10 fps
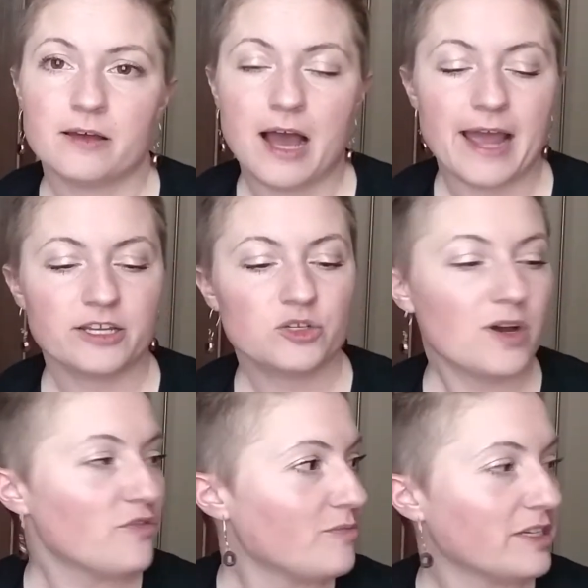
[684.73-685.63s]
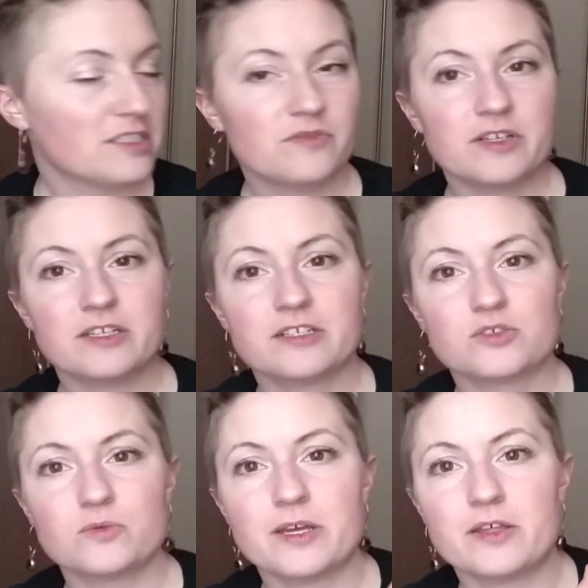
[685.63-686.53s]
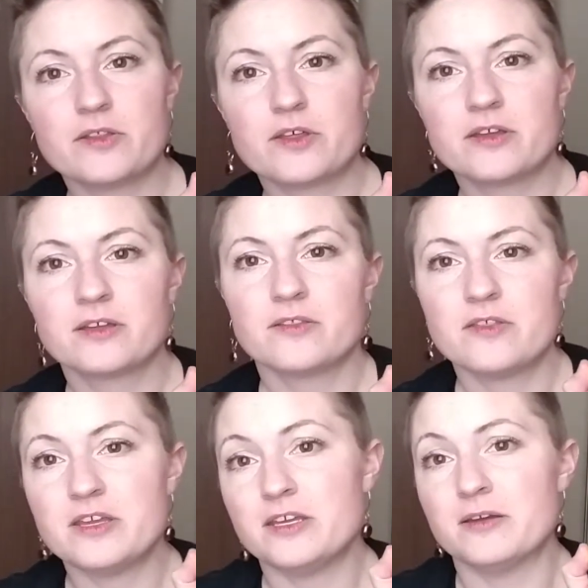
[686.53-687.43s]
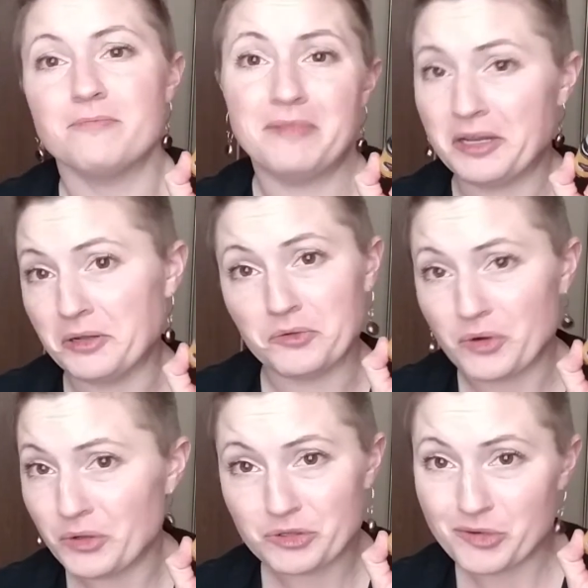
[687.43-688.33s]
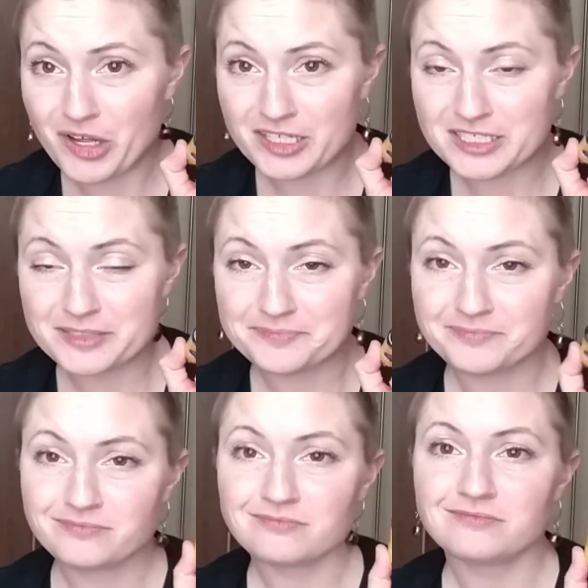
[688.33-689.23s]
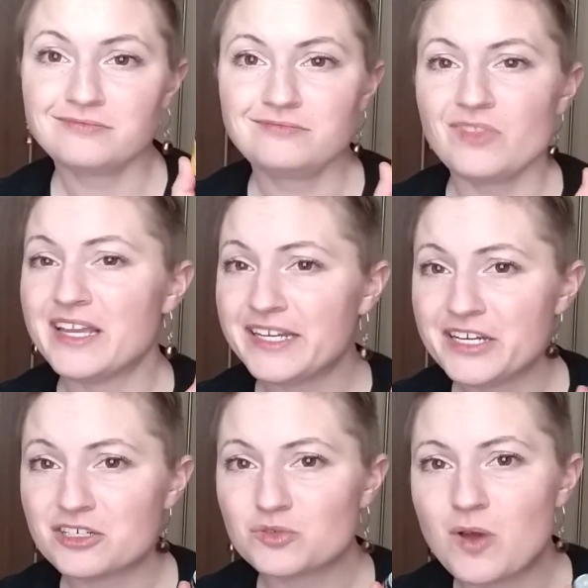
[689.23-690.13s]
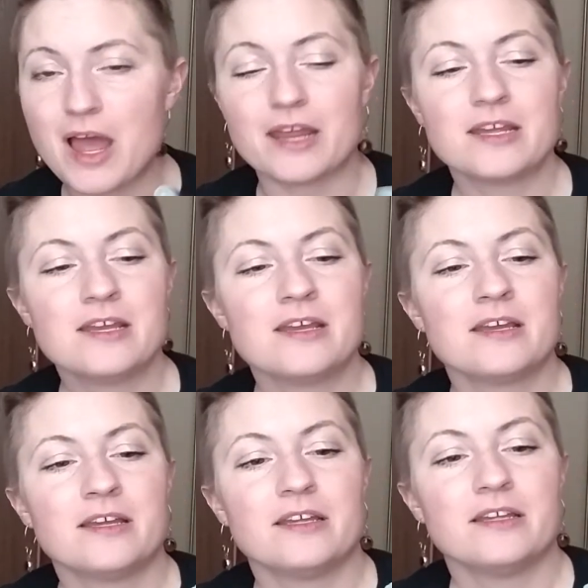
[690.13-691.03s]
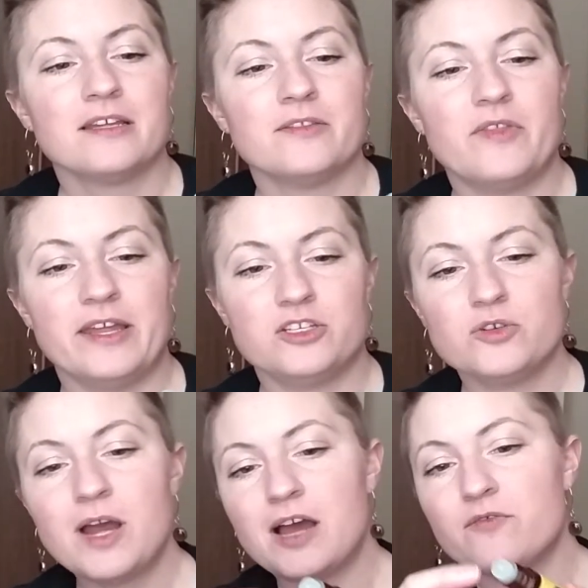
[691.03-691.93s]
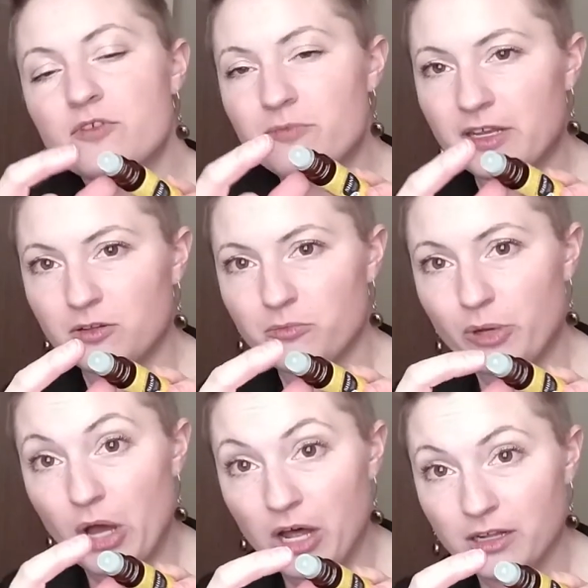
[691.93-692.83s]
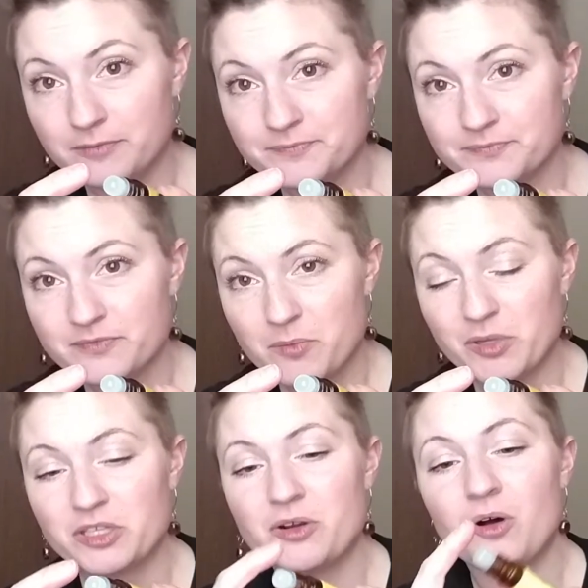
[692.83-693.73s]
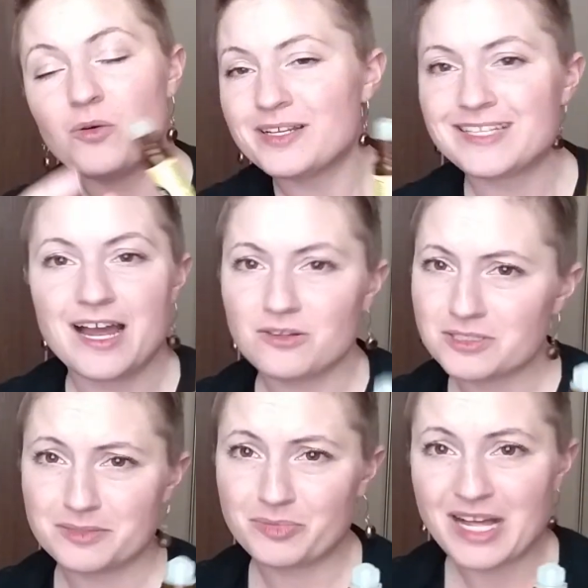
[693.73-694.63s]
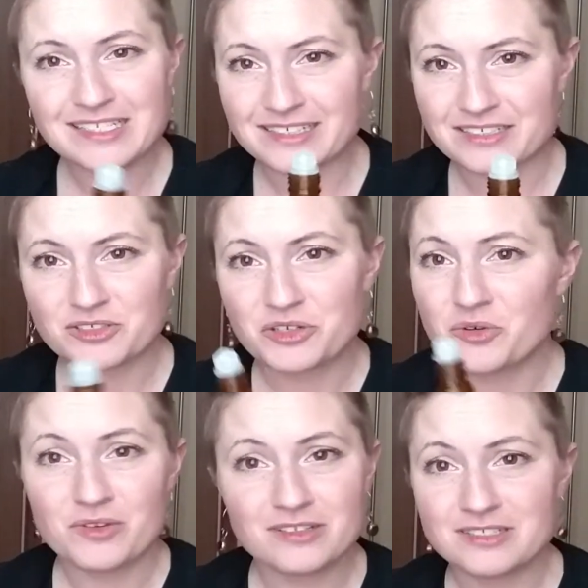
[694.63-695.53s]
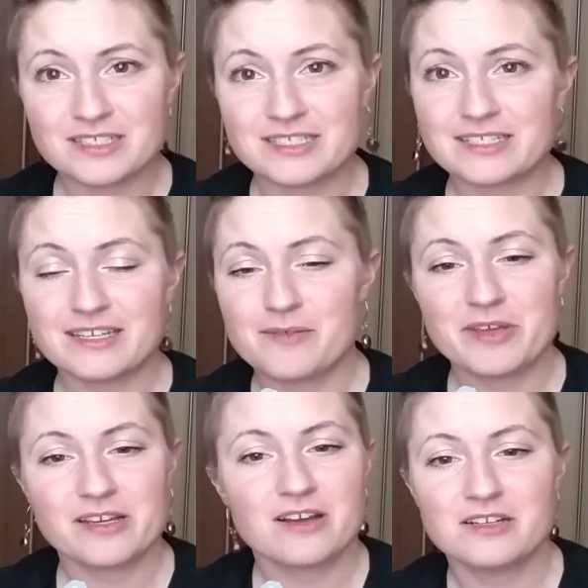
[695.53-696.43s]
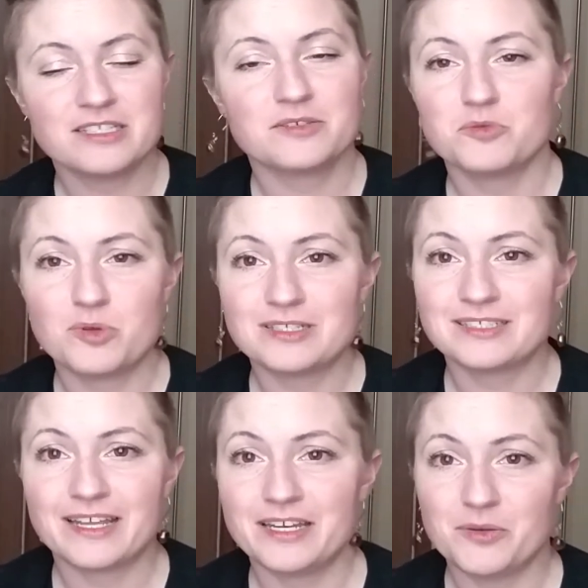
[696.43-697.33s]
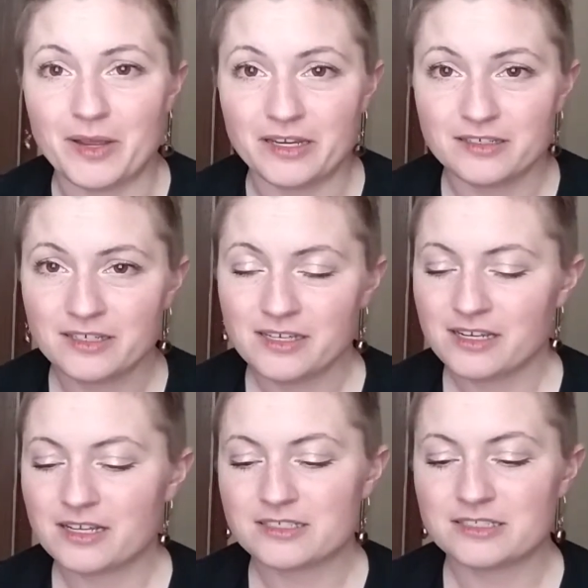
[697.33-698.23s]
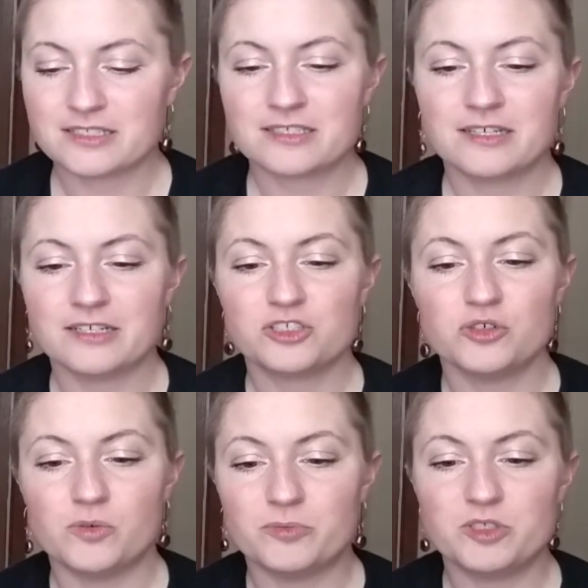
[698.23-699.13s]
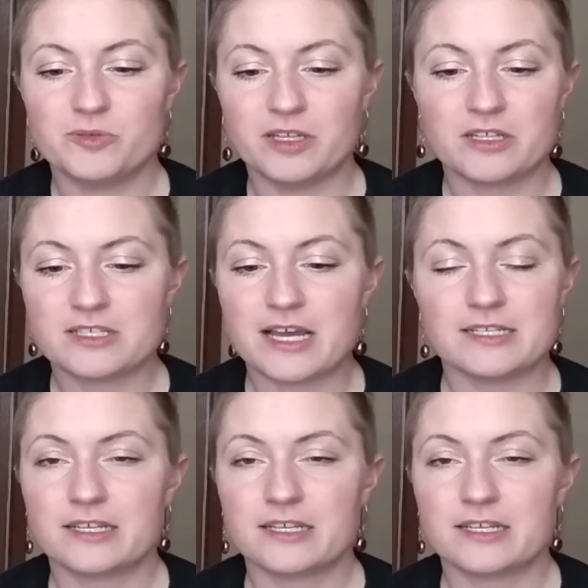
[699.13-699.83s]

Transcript: I do have mixed feelings with the metal roller balls, and here's why. They do have the metal ball, but they're always housed in plastic, so your oil is coming in contact with plastic anyway, because it's got to be on the sides.